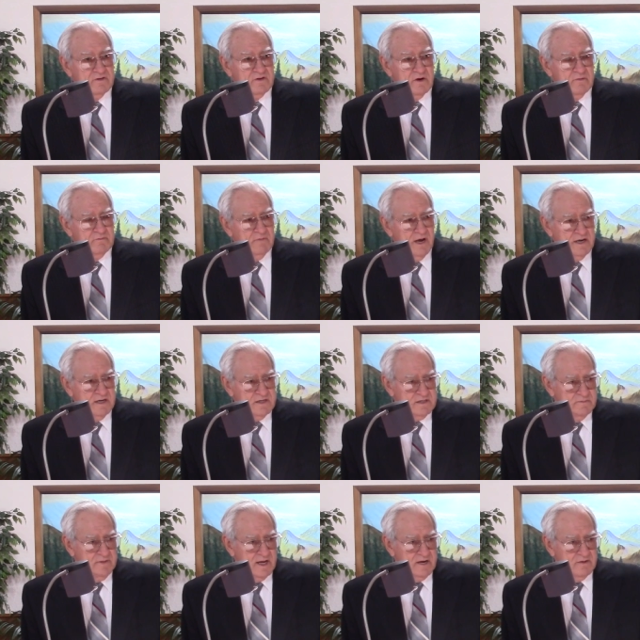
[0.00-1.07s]
tremendous
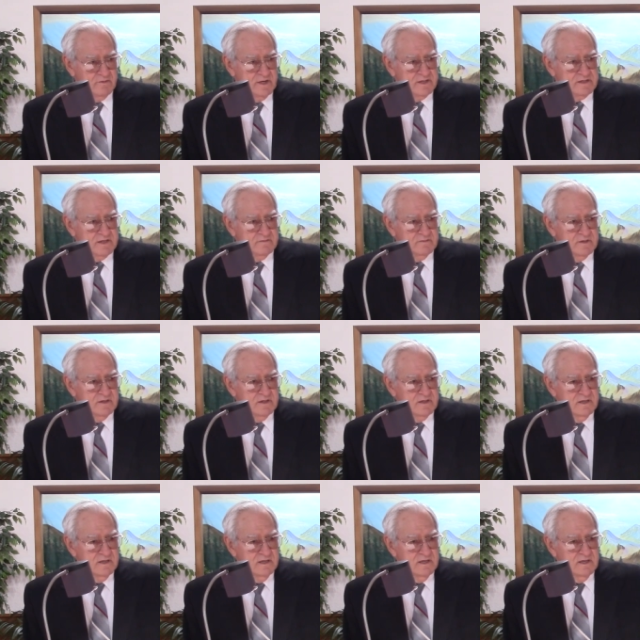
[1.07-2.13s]
amount of wisdom.
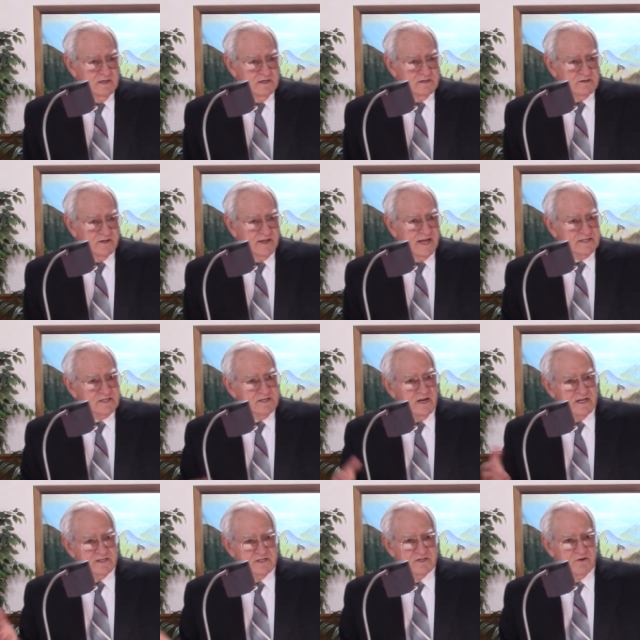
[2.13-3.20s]
So that's
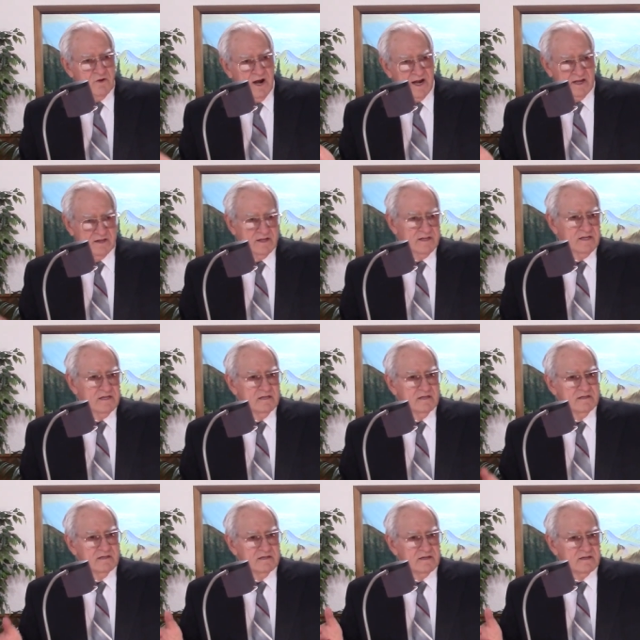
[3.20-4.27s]
not strength.
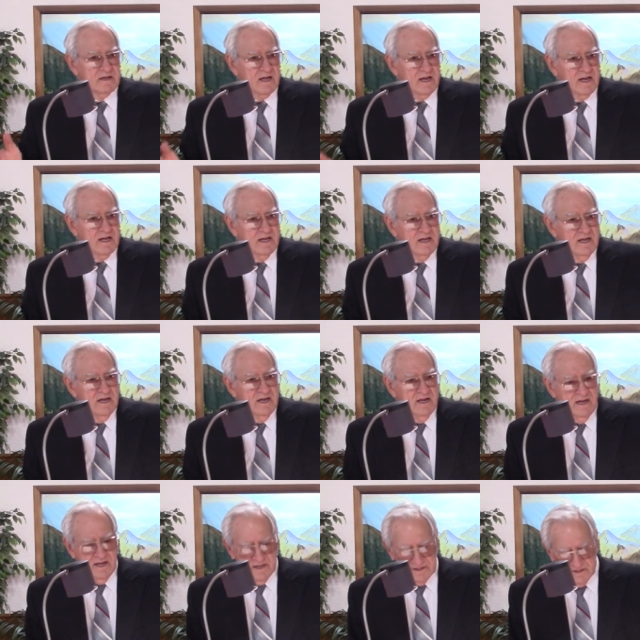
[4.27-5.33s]
Okay?
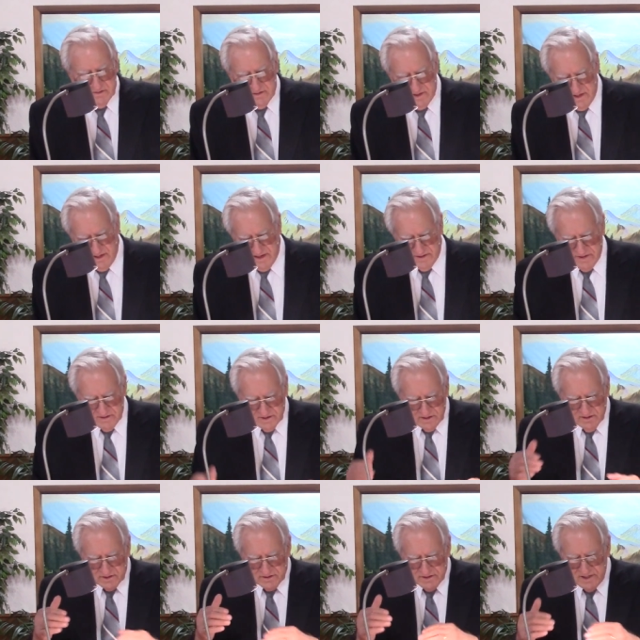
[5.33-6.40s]
So, yeah, you can
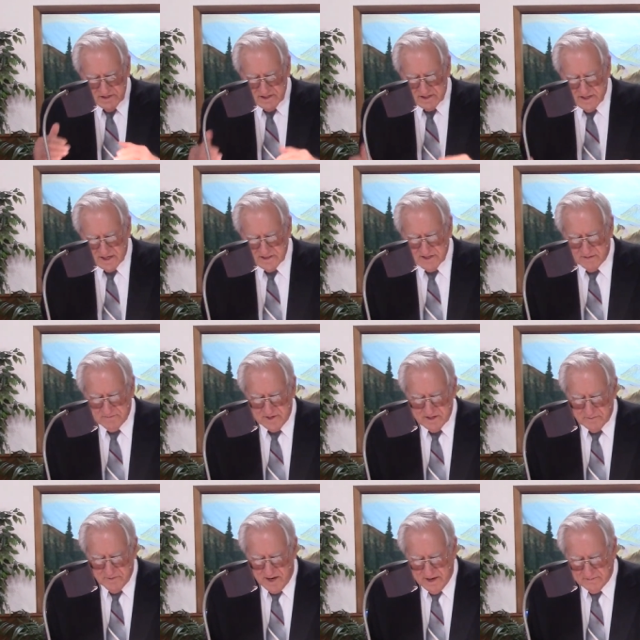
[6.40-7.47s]
look these things up in
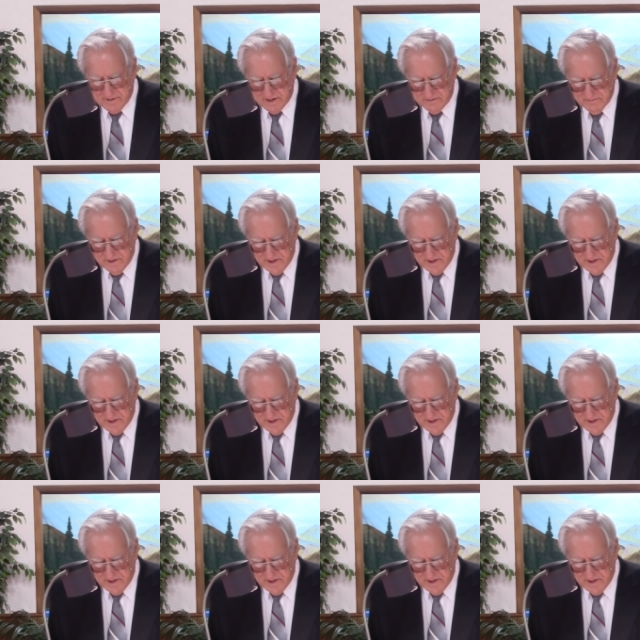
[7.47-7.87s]
the Bible and